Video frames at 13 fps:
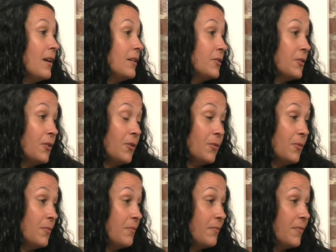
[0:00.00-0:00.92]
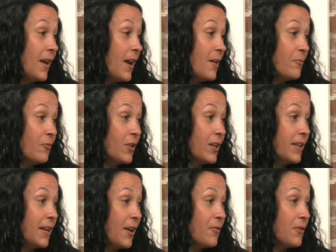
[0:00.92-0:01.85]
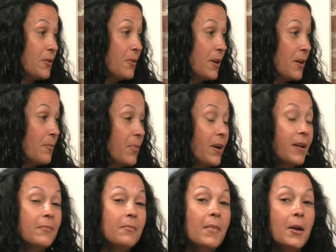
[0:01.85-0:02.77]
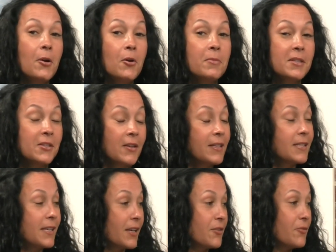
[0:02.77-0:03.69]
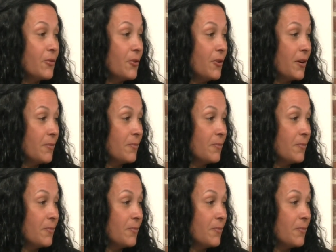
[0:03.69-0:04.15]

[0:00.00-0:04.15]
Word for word: So I'm really everywhere, but my home is on the second floor.